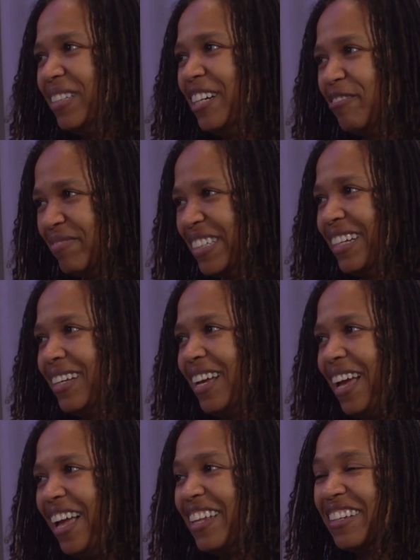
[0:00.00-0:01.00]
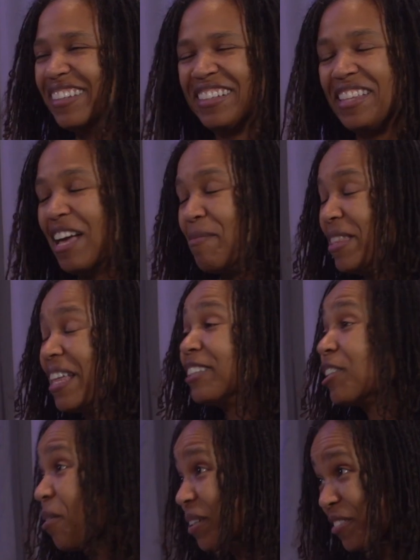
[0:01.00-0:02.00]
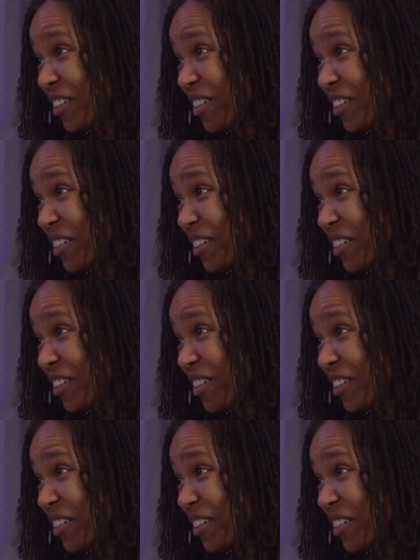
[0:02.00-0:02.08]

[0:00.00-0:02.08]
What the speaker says: Yep. And I mean, that's always